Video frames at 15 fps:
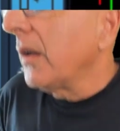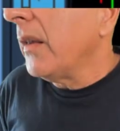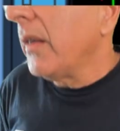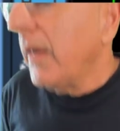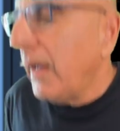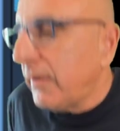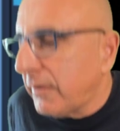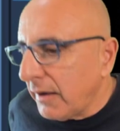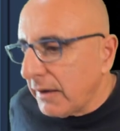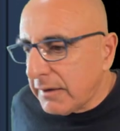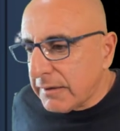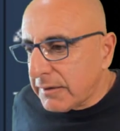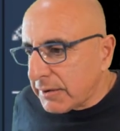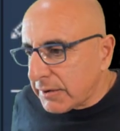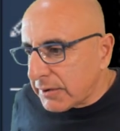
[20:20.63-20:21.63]
That's
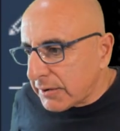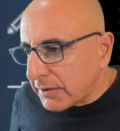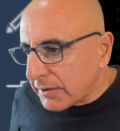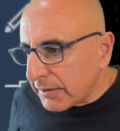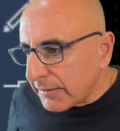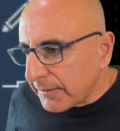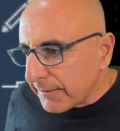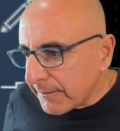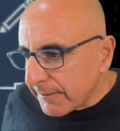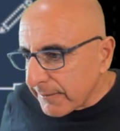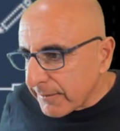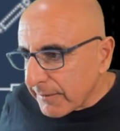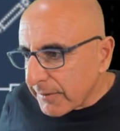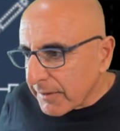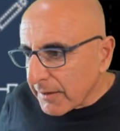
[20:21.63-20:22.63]
it.
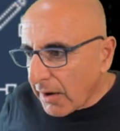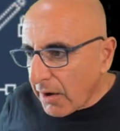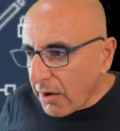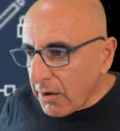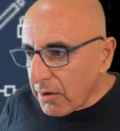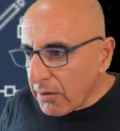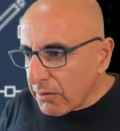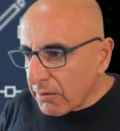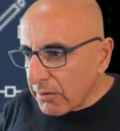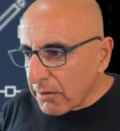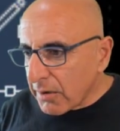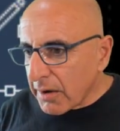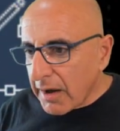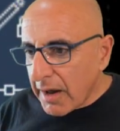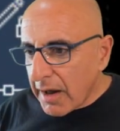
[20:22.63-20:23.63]

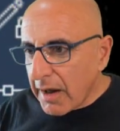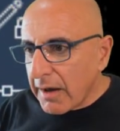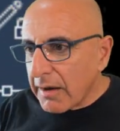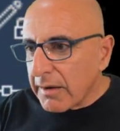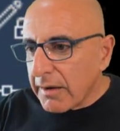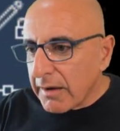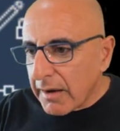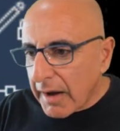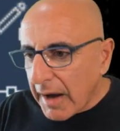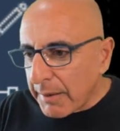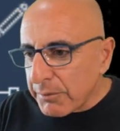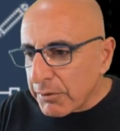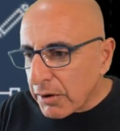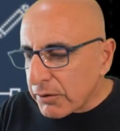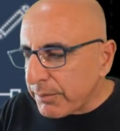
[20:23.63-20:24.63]
Oh,
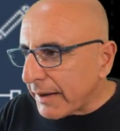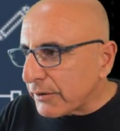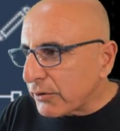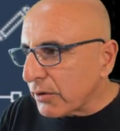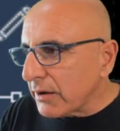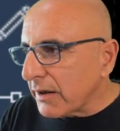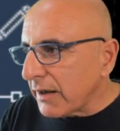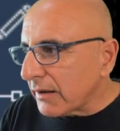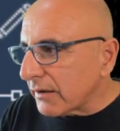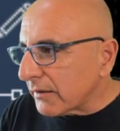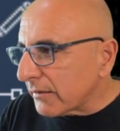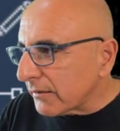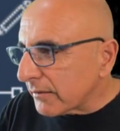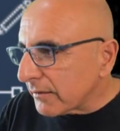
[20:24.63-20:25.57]
I'm not back to green.